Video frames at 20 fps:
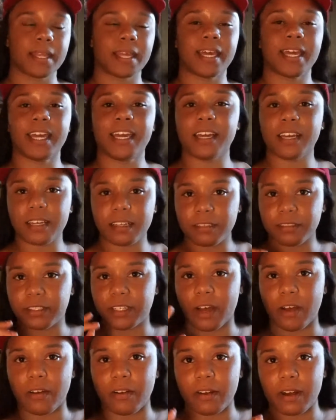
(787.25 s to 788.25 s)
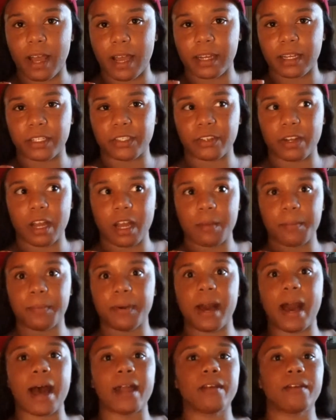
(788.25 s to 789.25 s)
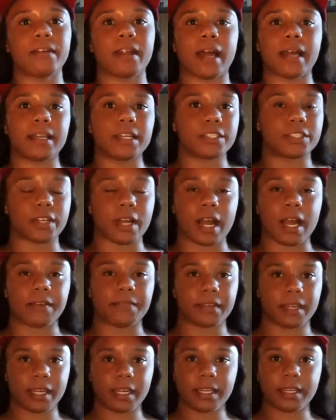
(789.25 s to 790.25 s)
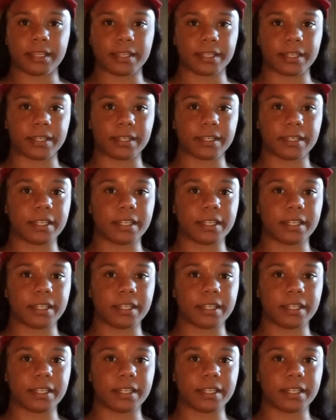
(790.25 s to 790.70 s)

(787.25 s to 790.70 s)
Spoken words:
He don't like to drive, but I don't like to drive either.